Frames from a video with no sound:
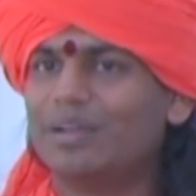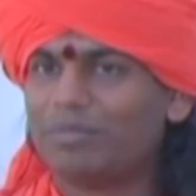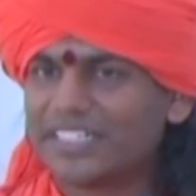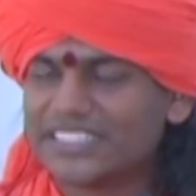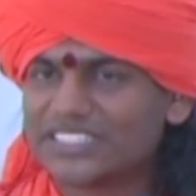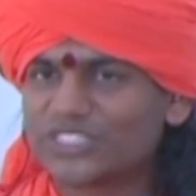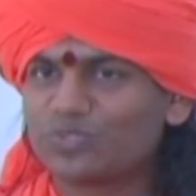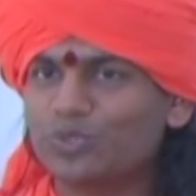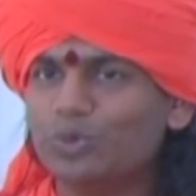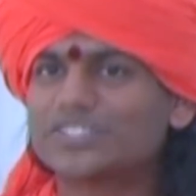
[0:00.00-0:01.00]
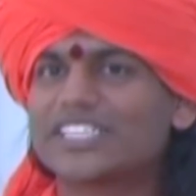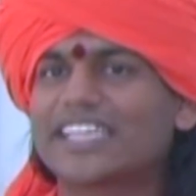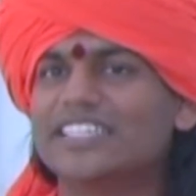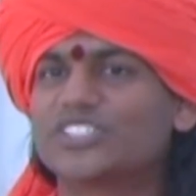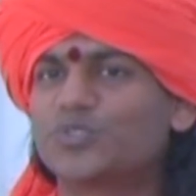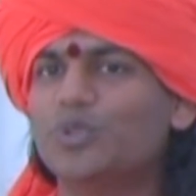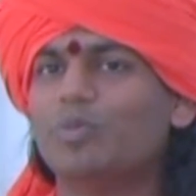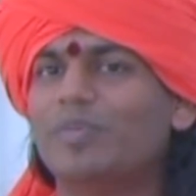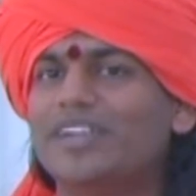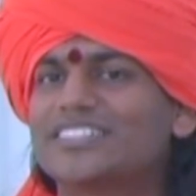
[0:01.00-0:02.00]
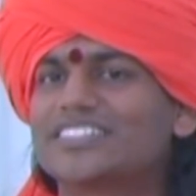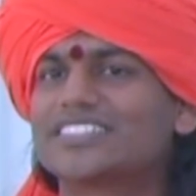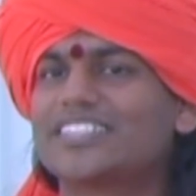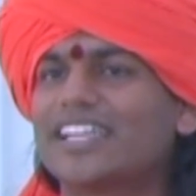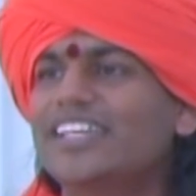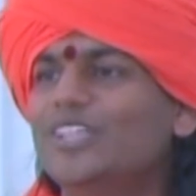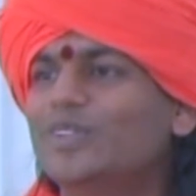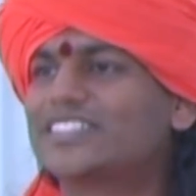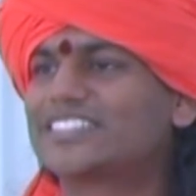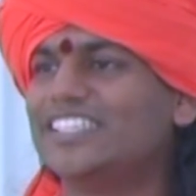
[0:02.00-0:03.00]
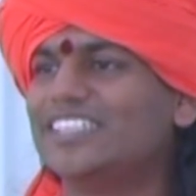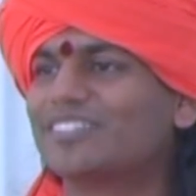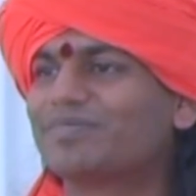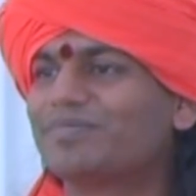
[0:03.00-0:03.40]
But just few seconds, few moments, suddenly you will see.